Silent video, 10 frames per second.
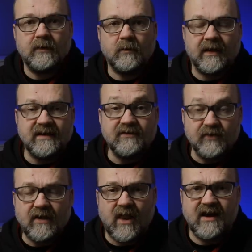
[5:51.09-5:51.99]
Well, in
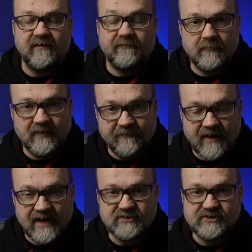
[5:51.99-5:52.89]
real life,
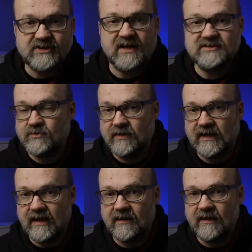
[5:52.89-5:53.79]
diffraction starts to
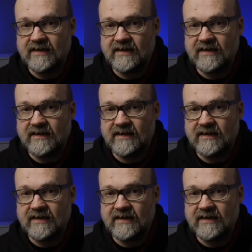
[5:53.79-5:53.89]
kick in